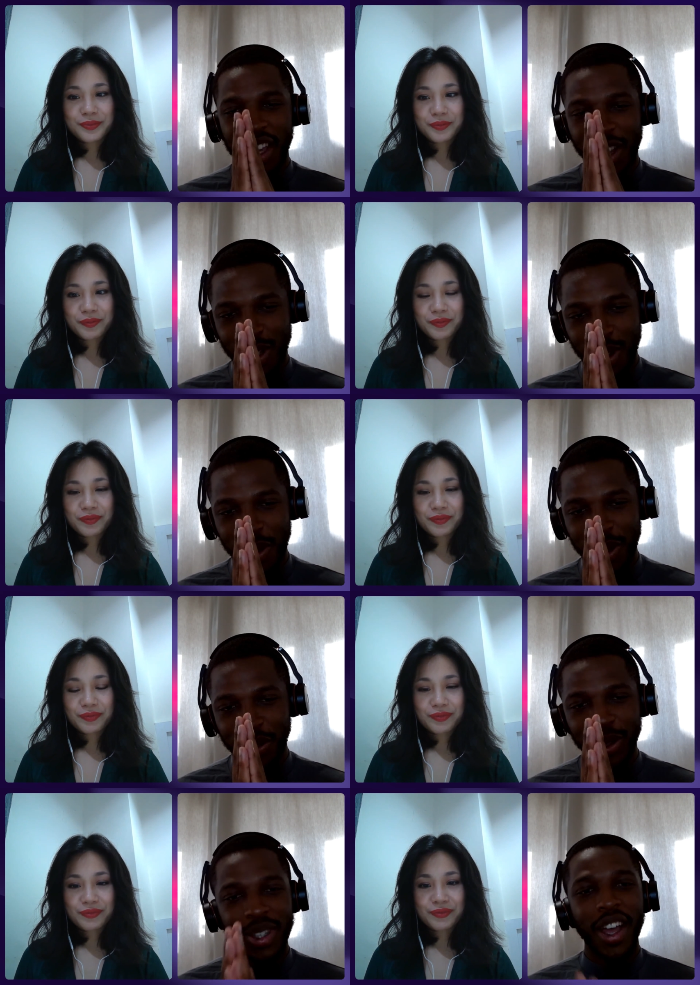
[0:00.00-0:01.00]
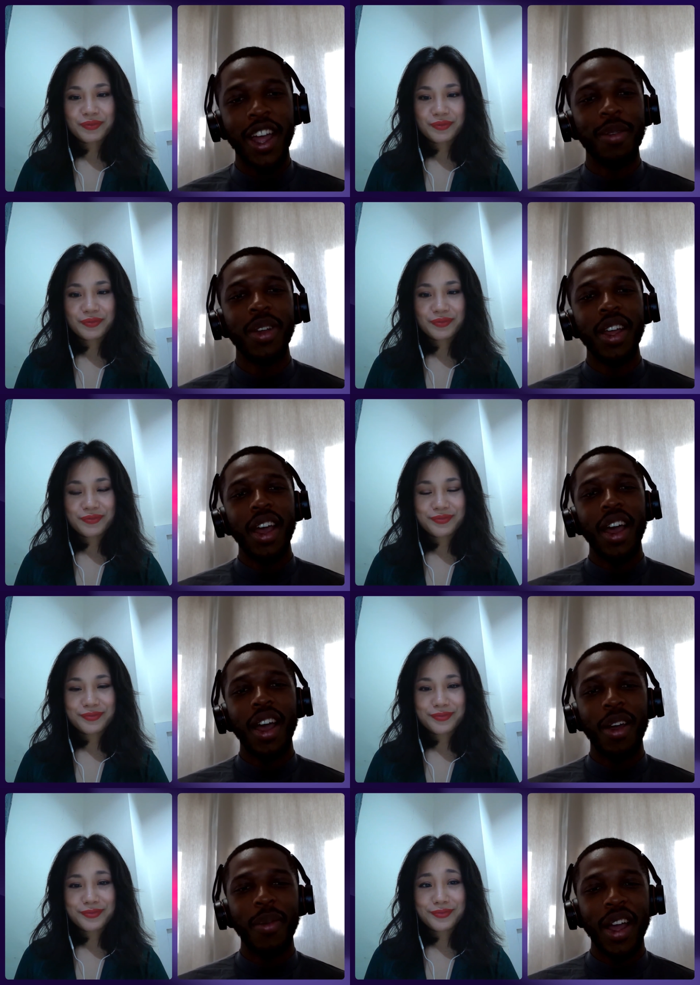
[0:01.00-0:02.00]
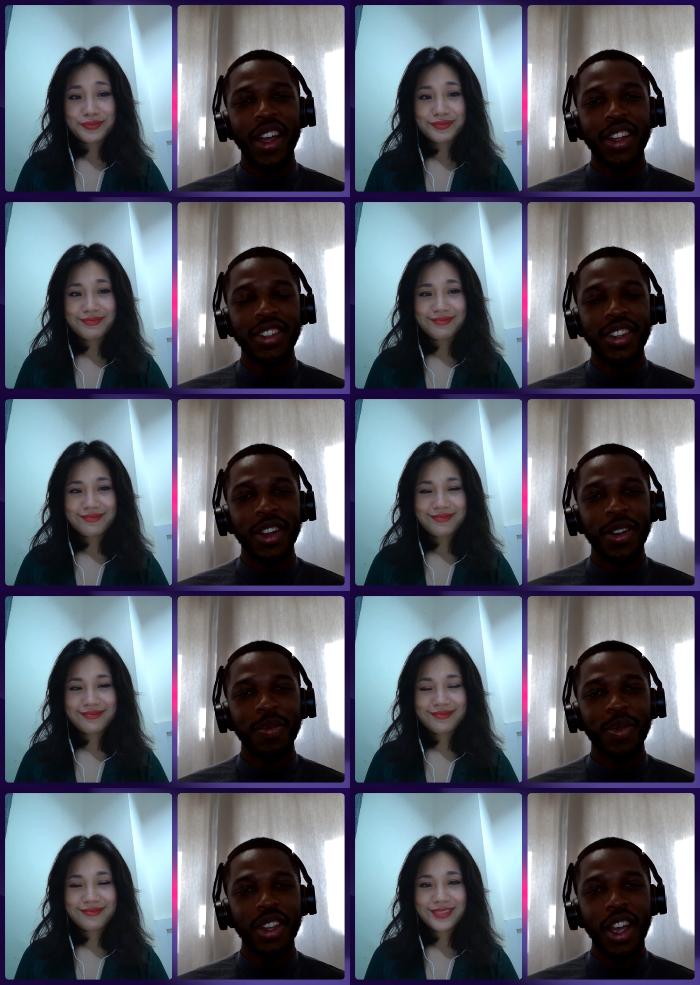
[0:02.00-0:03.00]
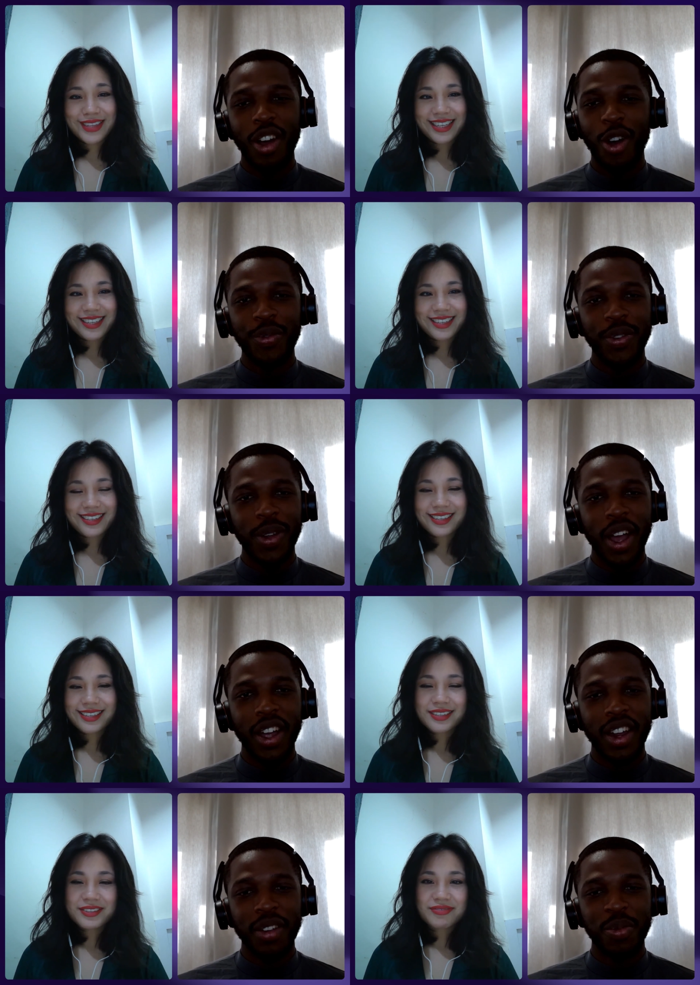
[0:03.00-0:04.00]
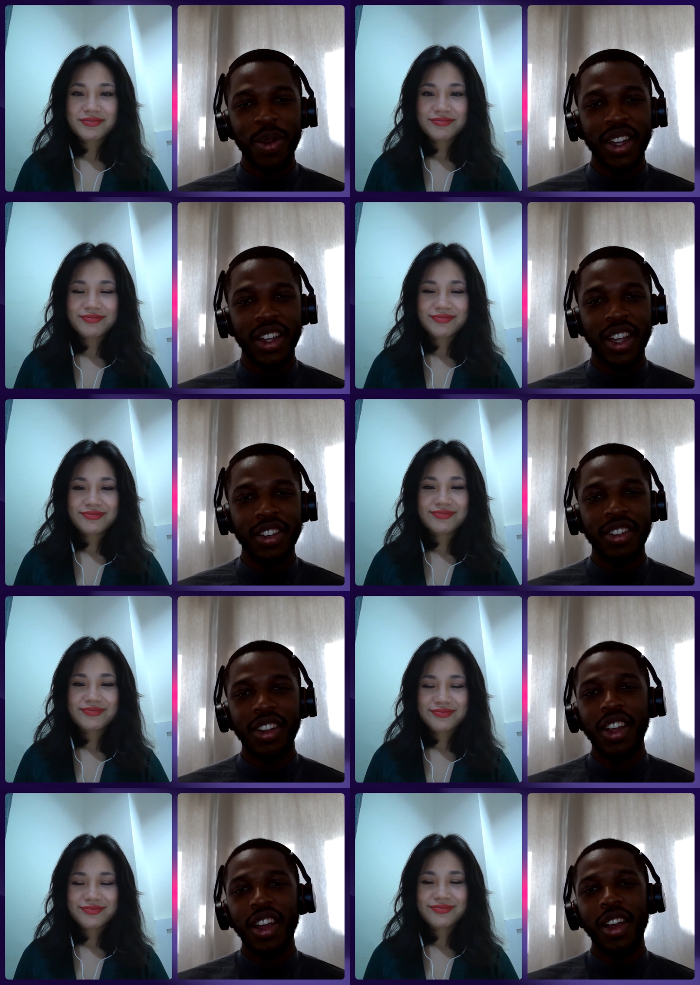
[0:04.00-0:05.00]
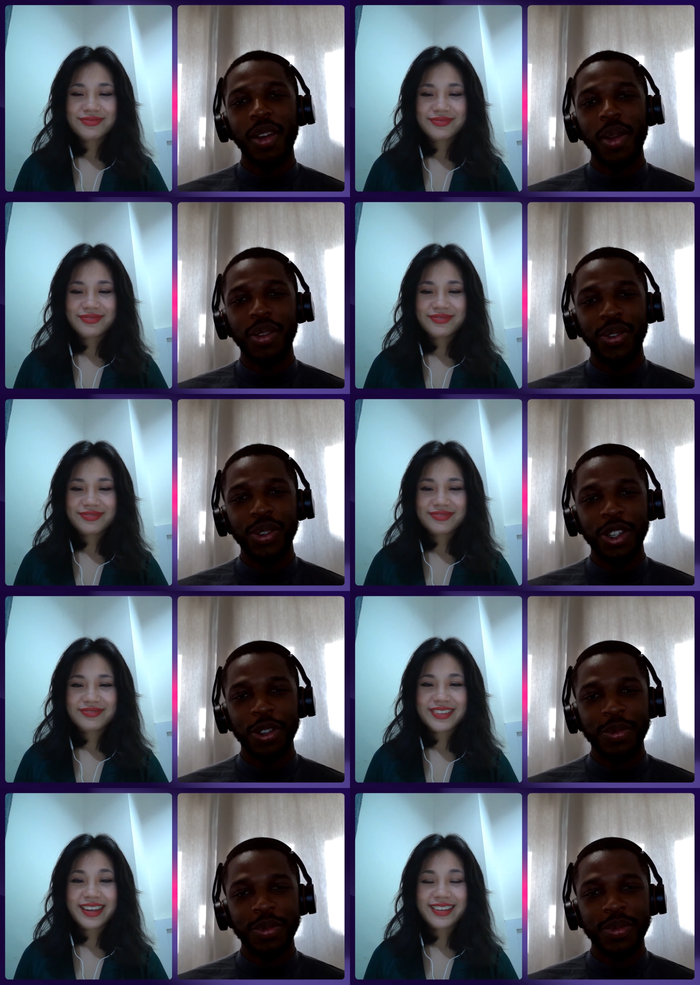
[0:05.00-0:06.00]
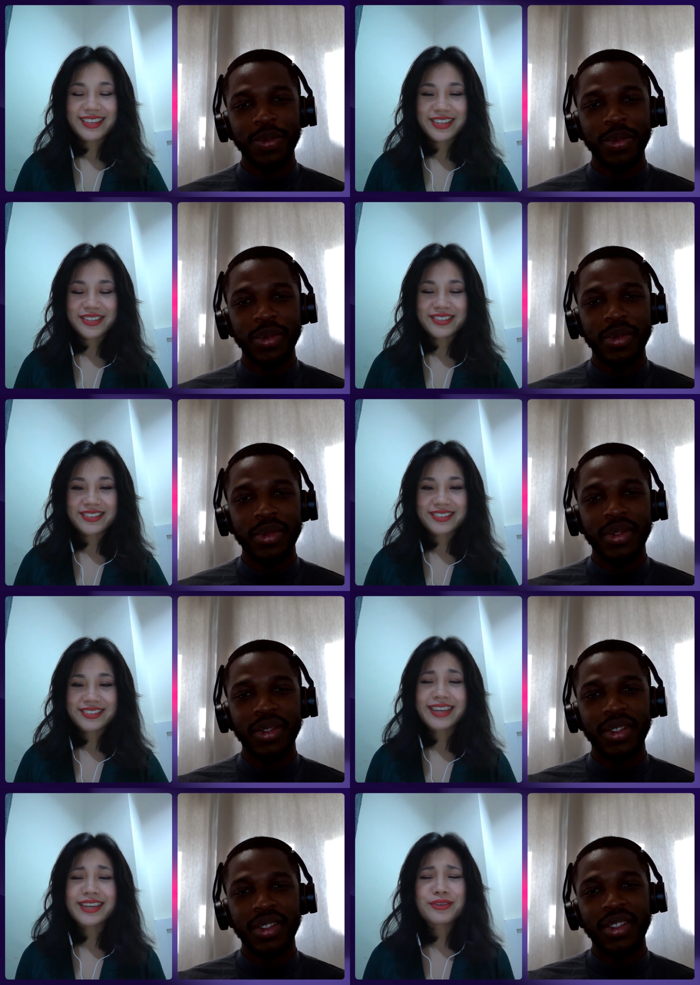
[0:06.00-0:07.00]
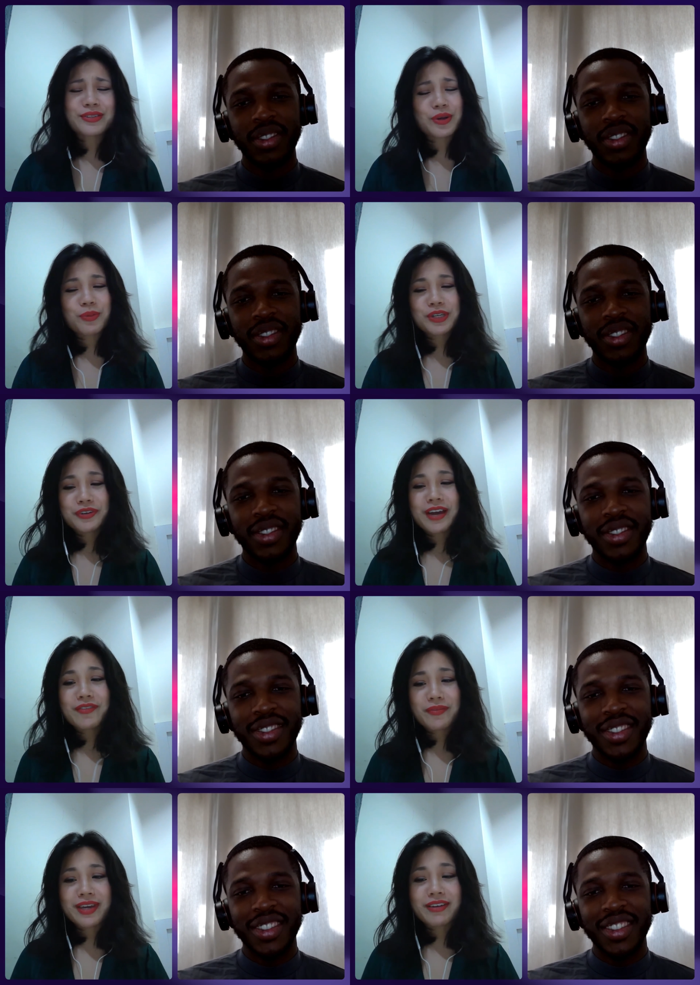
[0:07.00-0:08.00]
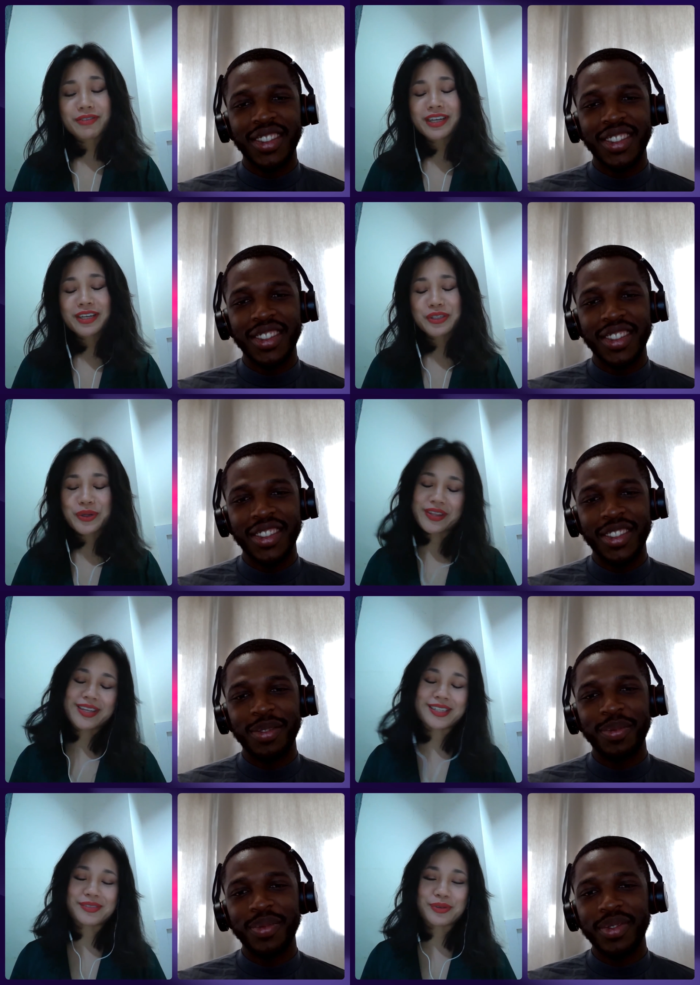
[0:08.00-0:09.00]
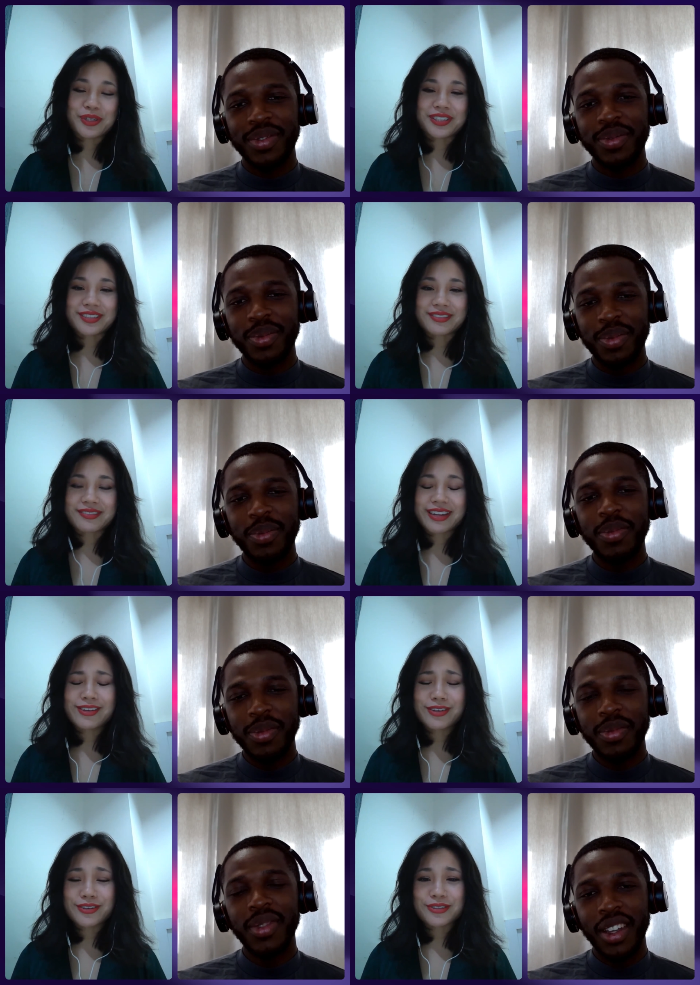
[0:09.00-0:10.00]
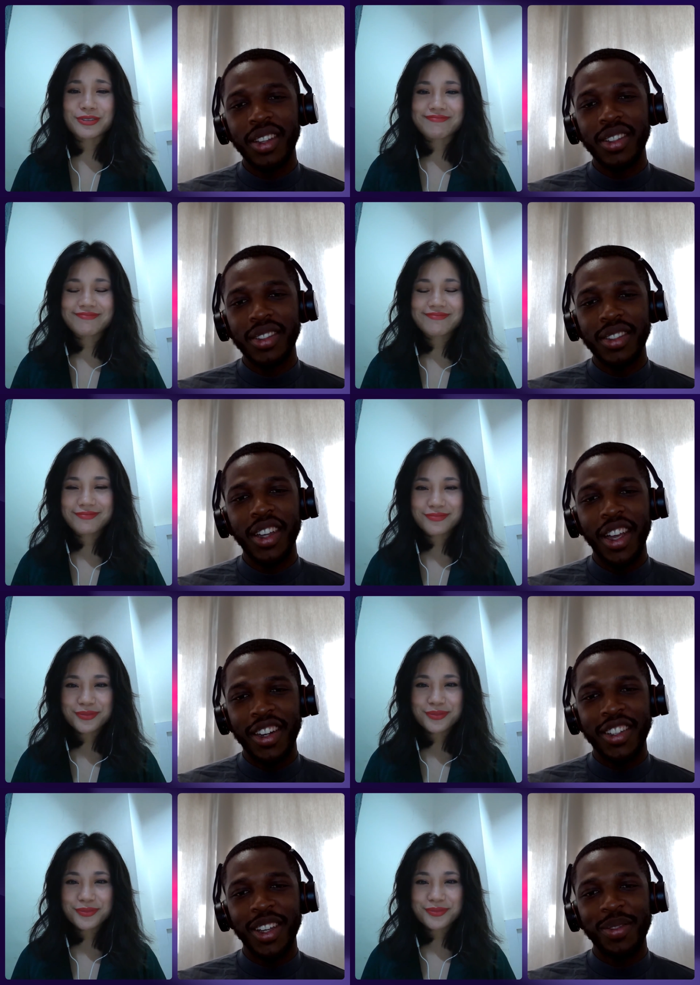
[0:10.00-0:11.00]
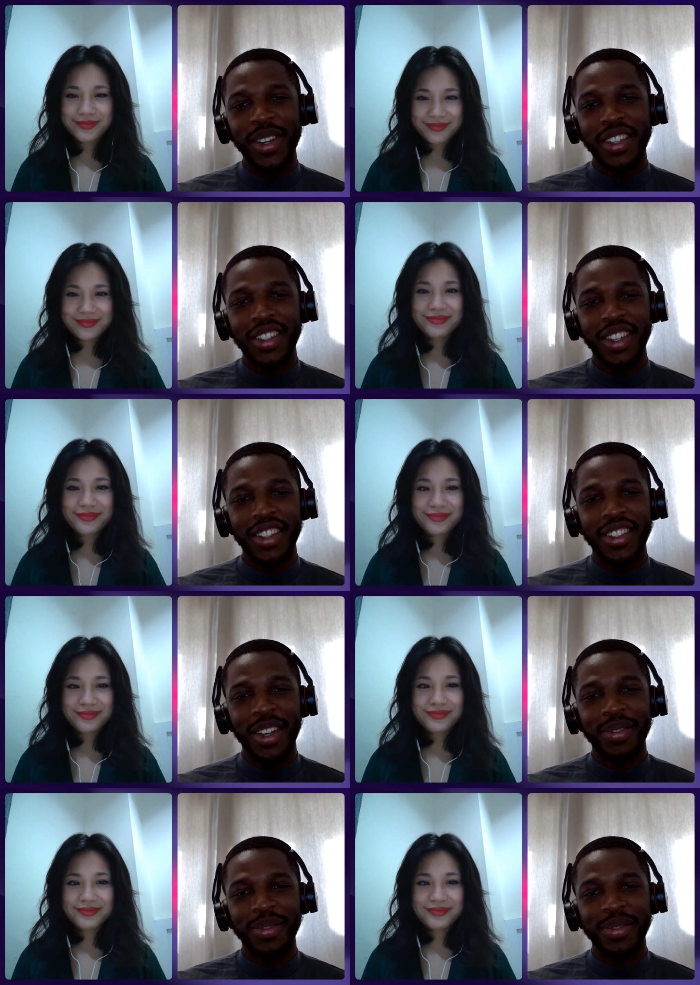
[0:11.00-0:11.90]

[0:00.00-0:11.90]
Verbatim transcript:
Speaker 1: thank you so much for your time. Um, and um, yeah, hopefully I can have you back again uh, in the future.
Speaker 2: Thank you. Thank you so much for having me. I really enjoyed this, Washington. Thank you.
Speaker 1: Anytime, Jess. Anytime.